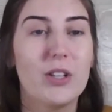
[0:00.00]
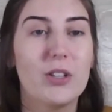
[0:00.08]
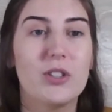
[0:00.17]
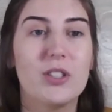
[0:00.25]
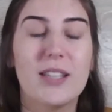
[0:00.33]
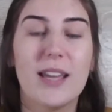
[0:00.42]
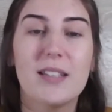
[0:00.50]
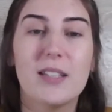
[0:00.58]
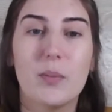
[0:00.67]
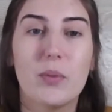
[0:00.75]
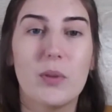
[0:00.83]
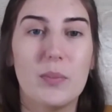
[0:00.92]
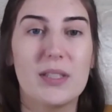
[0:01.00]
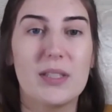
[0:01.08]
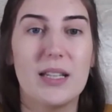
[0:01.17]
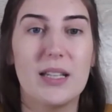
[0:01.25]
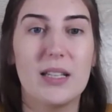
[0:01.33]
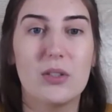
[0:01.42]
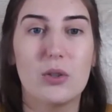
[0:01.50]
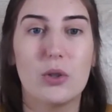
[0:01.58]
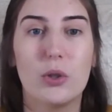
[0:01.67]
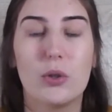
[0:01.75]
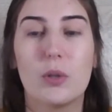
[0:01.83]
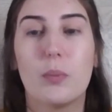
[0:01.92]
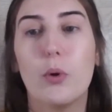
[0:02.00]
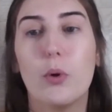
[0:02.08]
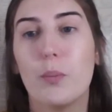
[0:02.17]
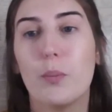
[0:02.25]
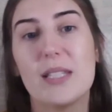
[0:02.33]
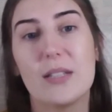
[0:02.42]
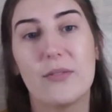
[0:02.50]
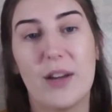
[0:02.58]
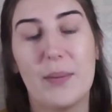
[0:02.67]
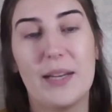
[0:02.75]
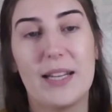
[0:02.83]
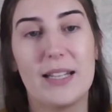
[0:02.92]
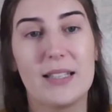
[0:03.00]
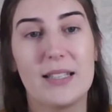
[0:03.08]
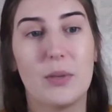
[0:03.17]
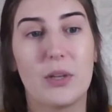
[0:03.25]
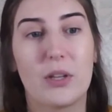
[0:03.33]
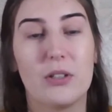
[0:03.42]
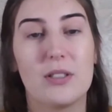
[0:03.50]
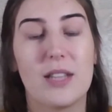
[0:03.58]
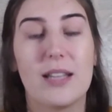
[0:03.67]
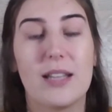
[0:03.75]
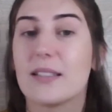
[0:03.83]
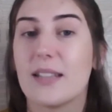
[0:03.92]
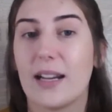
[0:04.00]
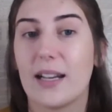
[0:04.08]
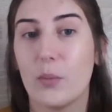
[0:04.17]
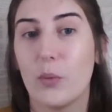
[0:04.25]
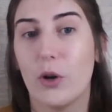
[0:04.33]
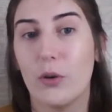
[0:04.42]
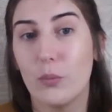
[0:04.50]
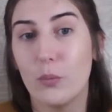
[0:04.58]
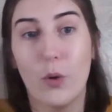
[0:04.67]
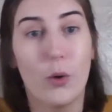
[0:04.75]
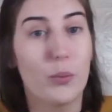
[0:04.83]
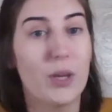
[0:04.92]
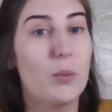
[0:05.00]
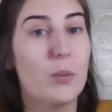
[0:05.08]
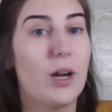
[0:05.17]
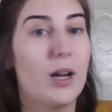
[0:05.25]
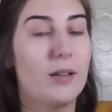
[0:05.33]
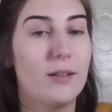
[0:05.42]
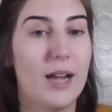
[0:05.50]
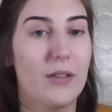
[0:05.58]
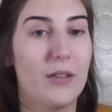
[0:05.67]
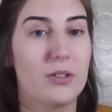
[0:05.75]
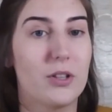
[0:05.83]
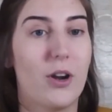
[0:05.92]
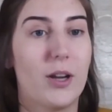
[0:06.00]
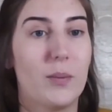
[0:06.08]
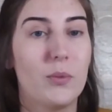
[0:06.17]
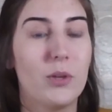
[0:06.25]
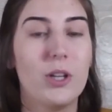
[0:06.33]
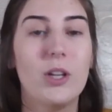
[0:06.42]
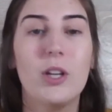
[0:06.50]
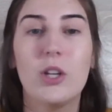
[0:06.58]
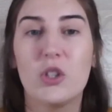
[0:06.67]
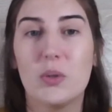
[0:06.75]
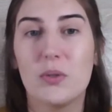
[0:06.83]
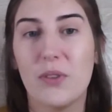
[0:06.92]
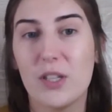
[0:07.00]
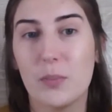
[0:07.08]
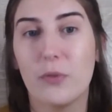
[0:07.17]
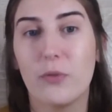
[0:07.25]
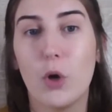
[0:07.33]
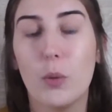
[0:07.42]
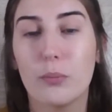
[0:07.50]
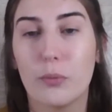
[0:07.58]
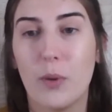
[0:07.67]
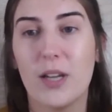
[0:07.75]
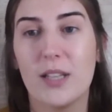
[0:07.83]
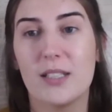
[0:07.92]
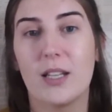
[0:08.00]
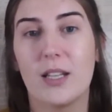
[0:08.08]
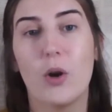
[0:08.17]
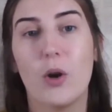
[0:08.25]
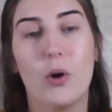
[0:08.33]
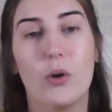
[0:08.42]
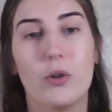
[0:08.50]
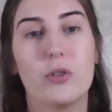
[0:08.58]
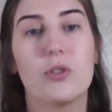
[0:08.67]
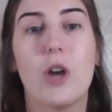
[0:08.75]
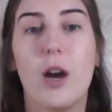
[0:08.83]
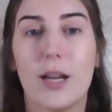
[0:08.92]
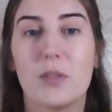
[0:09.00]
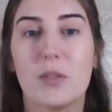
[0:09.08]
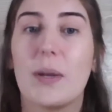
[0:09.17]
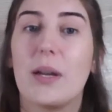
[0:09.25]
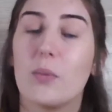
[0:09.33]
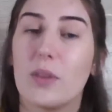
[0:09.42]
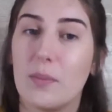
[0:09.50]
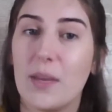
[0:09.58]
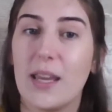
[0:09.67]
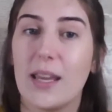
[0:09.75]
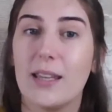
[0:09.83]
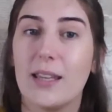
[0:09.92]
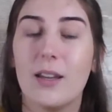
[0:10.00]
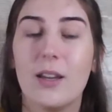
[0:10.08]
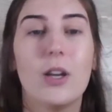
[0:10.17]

She set up the business to support busy families because that's exactly what we were at the time. She was fed up of compromising on time spent with me